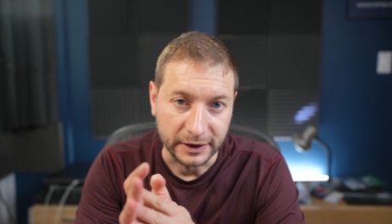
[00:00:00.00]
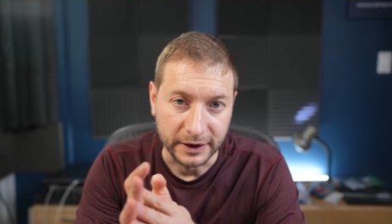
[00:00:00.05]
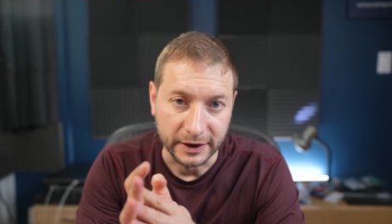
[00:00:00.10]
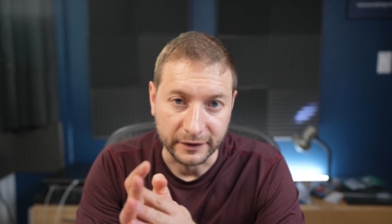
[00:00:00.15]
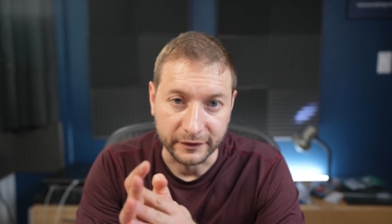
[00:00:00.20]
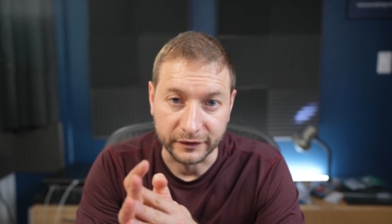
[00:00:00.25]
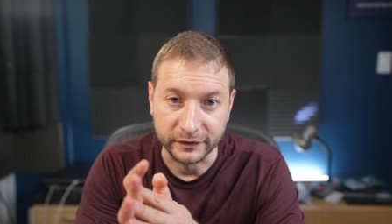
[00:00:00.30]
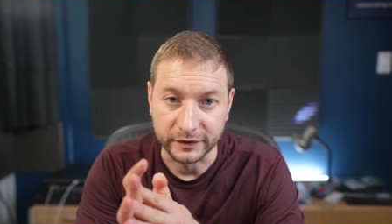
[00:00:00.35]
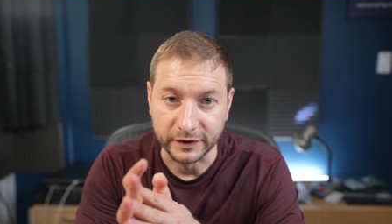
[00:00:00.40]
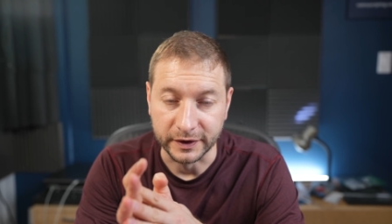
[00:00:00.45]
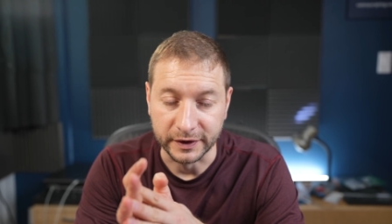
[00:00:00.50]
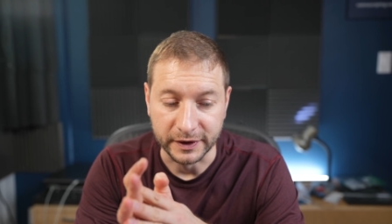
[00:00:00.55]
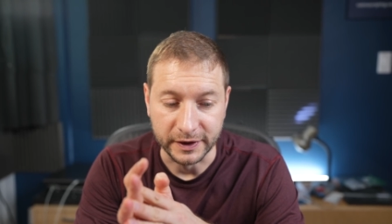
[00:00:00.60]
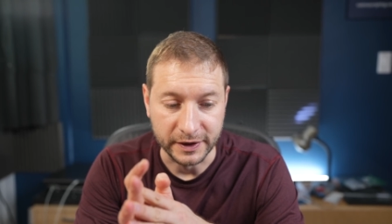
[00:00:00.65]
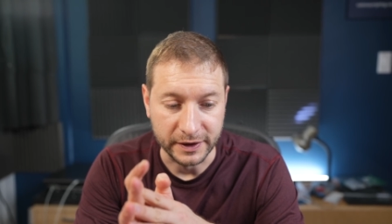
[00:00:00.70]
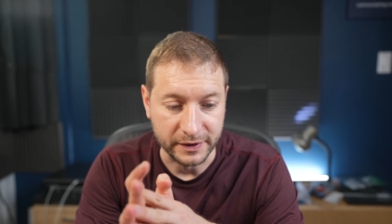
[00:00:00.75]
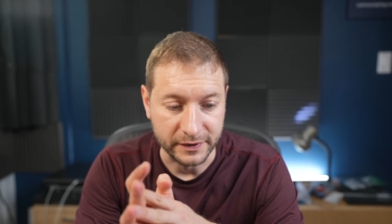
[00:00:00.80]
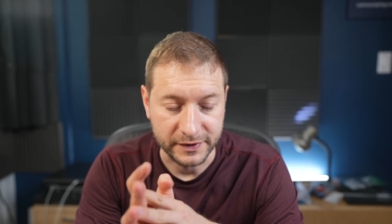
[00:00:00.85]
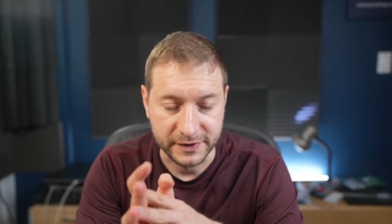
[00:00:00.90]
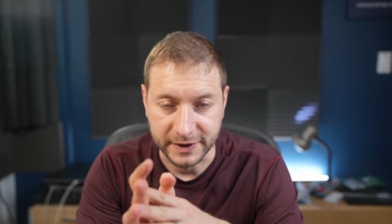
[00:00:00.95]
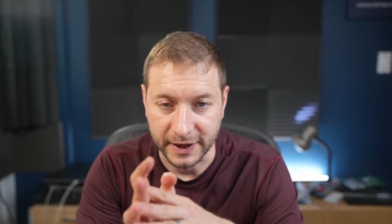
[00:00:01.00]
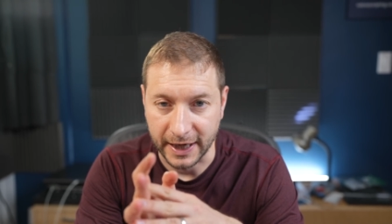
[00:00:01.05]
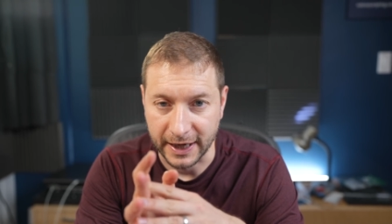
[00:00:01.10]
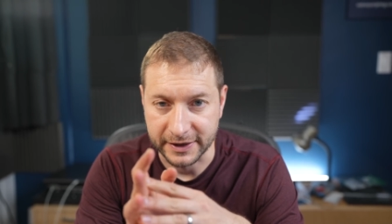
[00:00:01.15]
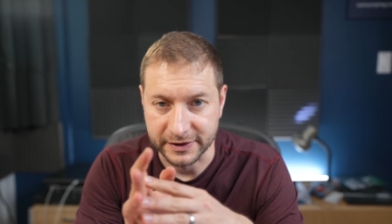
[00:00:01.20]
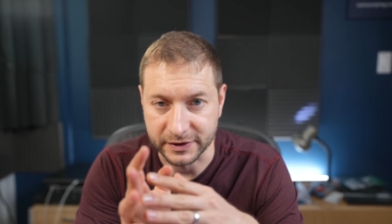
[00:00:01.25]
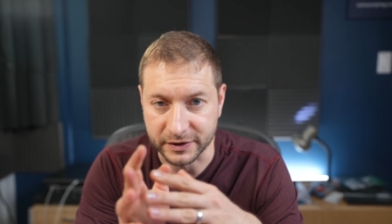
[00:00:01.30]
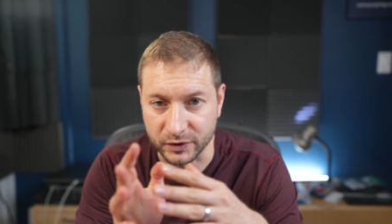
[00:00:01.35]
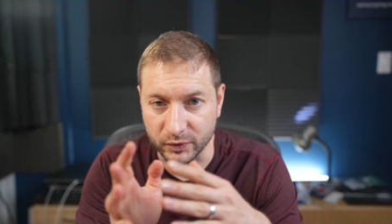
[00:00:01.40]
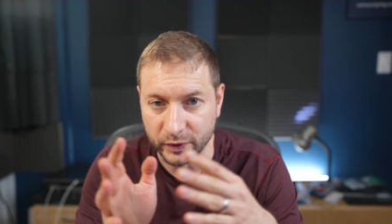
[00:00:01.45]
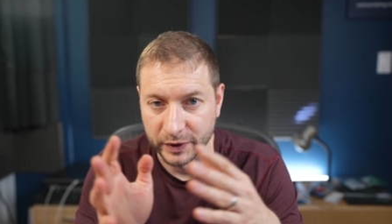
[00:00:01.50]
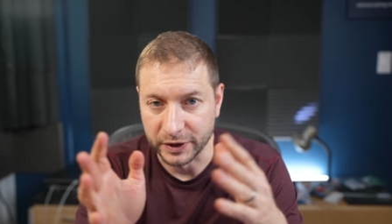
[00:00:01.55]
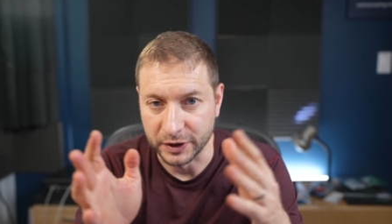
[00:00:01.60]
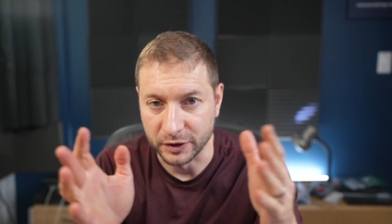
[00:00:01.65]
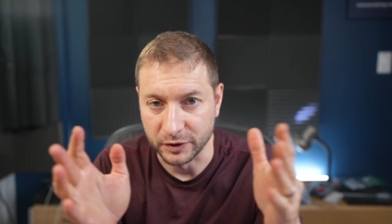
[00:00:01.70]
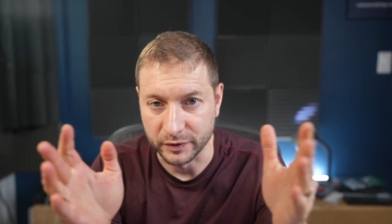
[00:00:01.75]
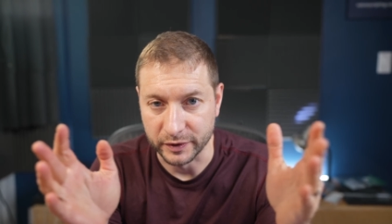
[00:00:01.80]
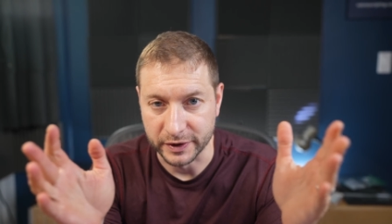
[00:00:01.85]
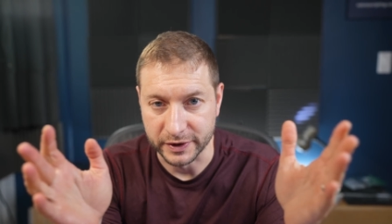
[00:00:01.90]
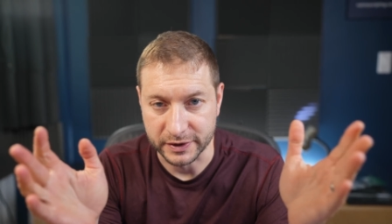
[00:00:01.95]
if the size of the
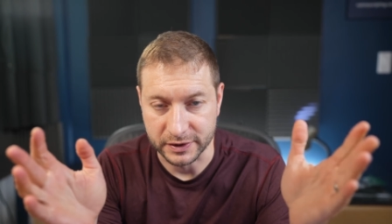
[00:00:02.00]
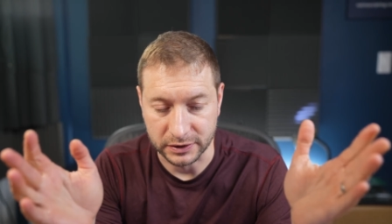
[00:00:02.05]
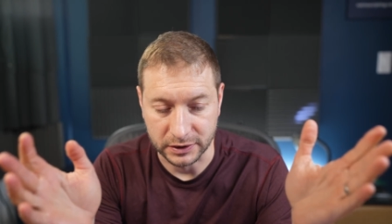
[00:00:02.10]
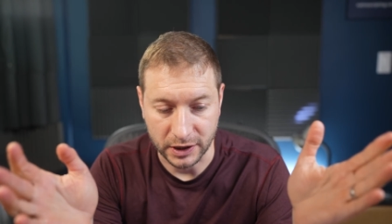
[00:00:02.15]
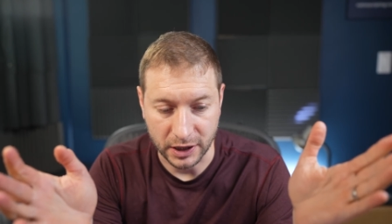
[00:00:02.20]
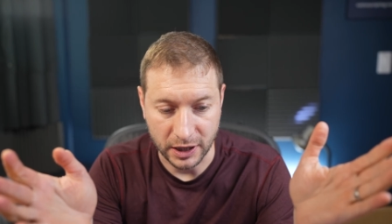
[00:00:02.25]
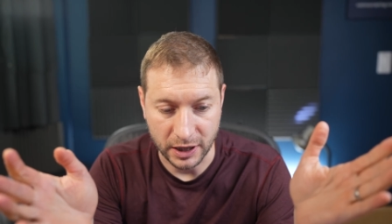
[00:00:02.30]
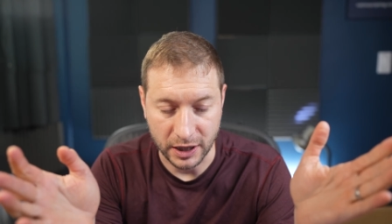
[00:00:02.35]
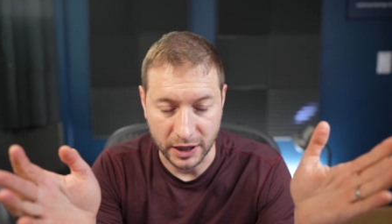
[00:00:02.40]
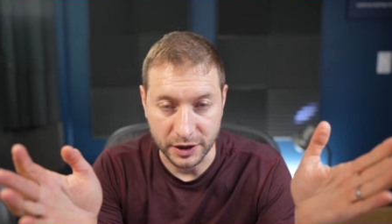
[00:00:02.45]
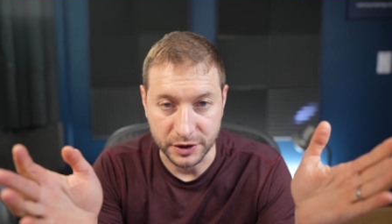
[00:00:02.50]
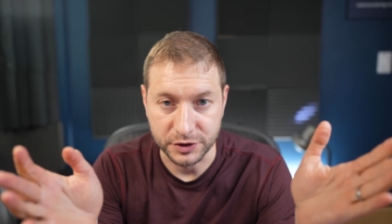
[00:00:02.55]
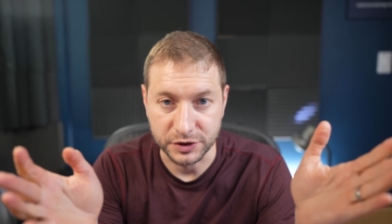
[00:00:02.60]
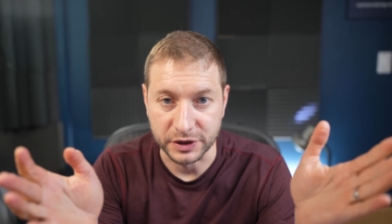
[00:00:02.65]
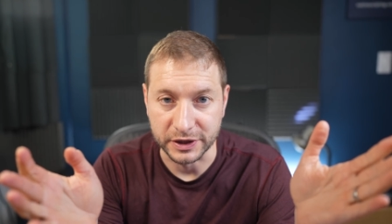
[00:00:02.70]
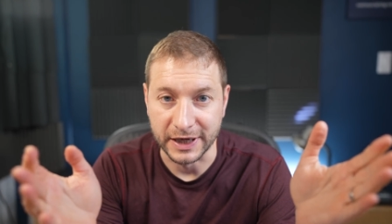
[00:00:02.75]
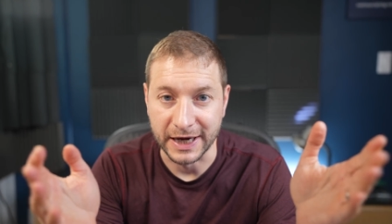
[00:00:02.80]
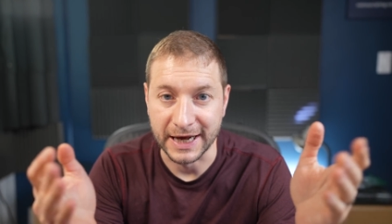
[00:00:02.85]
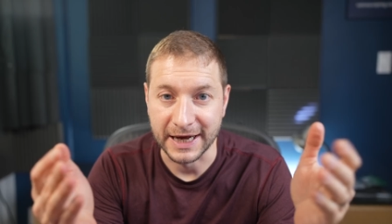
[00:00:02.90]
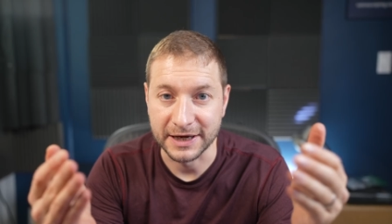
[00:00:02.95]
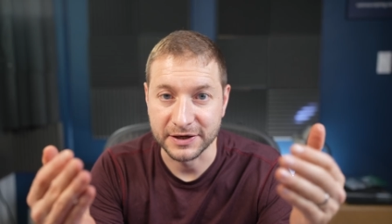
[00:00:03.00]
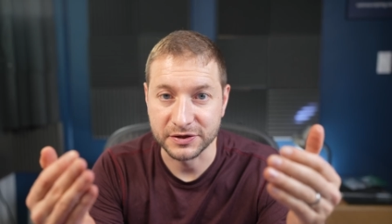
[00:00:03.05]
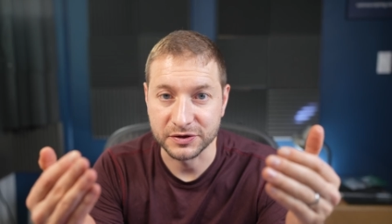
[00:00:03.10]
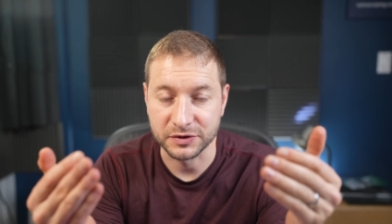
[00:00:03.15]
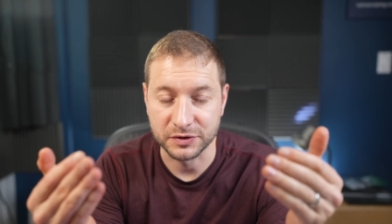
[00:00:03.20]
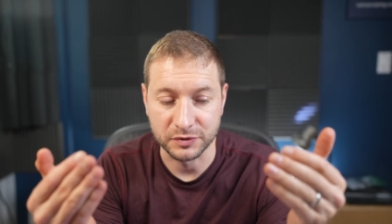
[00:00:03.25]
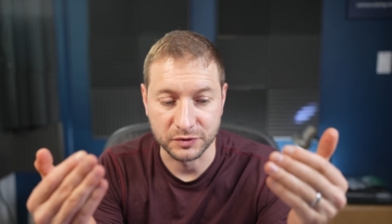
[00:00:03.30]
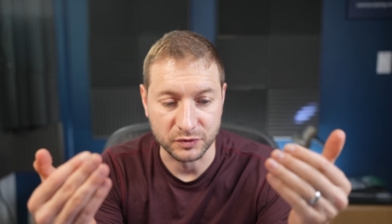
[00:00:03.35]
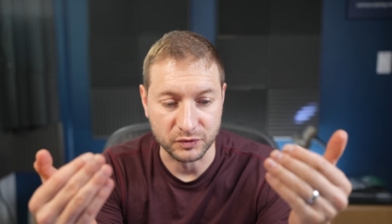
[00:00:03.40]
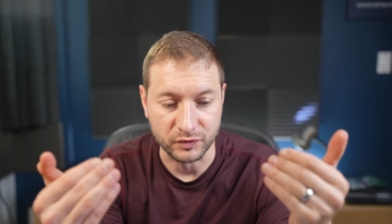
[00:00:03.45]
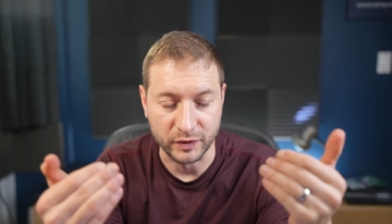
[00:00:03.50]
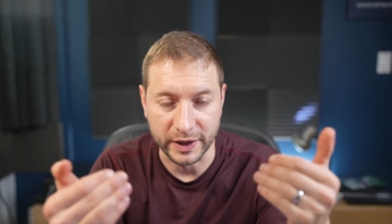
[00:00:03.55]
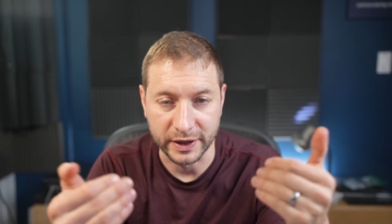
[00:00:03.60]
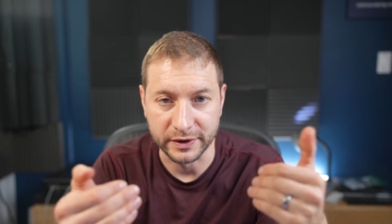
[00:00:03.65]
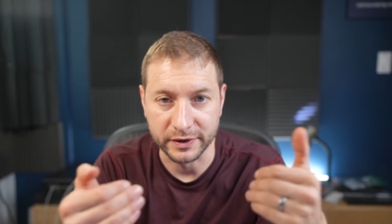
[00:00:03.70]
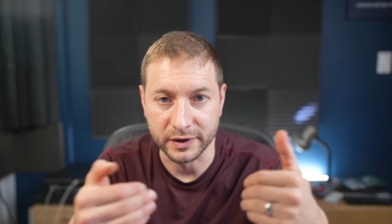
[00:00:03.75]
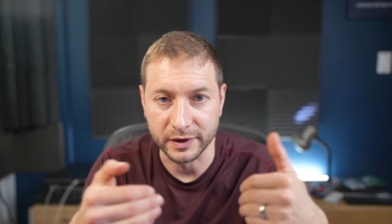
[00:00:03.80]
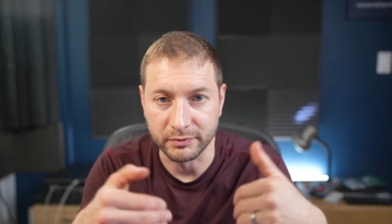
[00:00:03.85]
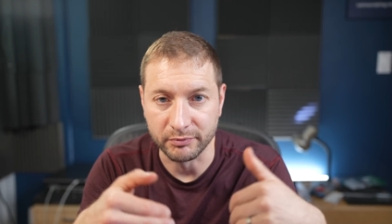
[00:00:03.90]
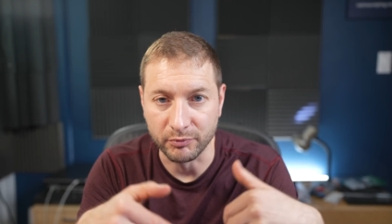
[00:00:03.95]
window is large, it has to
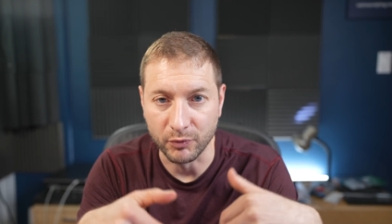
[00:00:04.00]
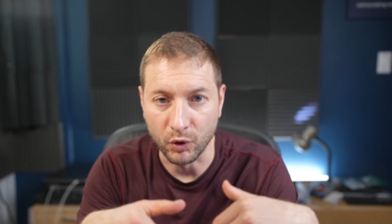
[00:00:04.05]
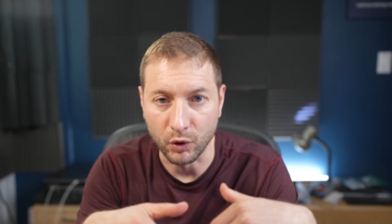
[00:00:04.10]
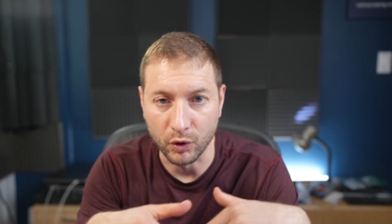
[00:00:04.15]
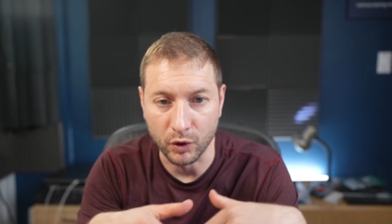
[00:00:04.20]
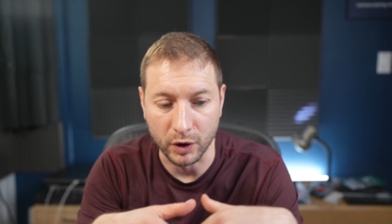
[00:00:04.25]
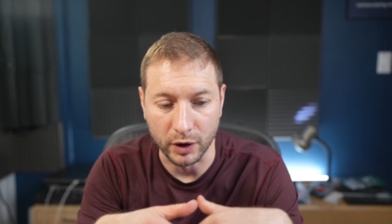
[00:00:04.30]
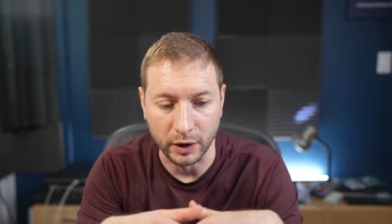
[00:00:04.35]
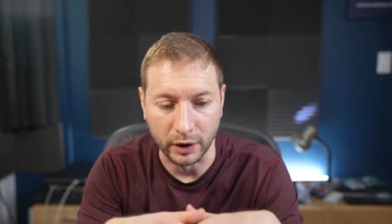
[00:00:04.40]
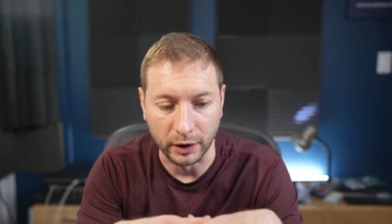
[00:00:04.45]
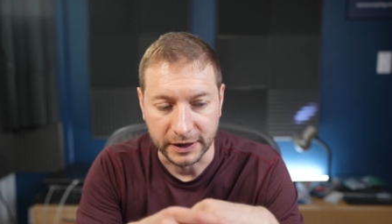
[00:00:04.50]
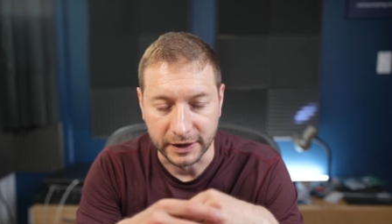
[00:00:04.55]
render more.